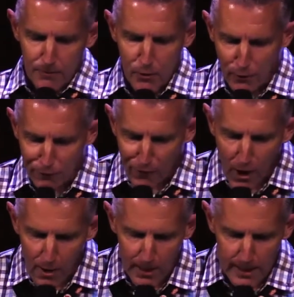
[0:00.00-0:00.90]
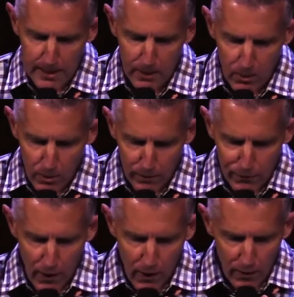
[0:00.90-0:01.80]
To the farmer, he's the Lord of
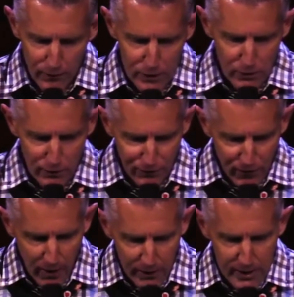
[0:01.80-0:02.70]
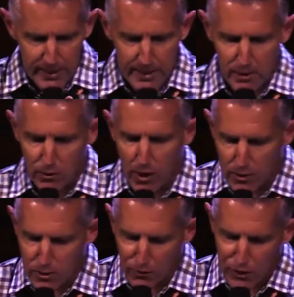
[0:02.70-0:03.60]
the harvest. To the florist, he's the
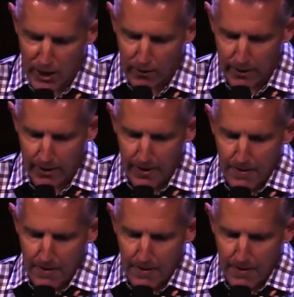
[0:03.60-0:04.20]
rose of Sharon.